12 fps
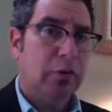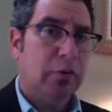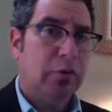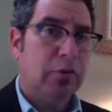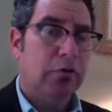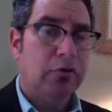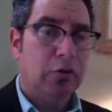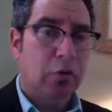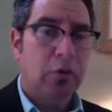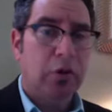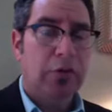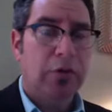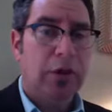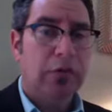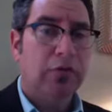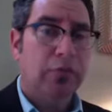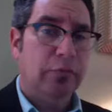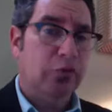historic
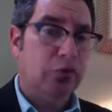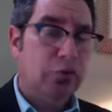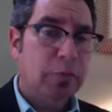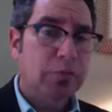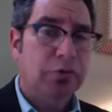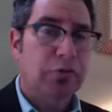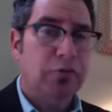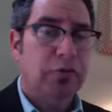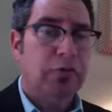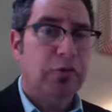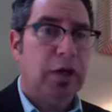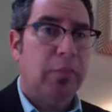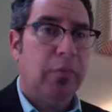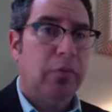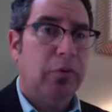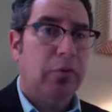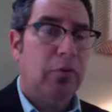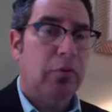things from Scripture, for example,
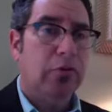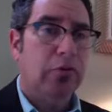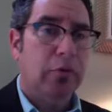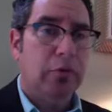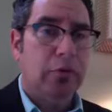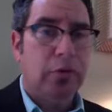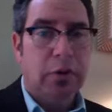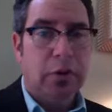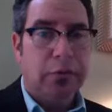or some of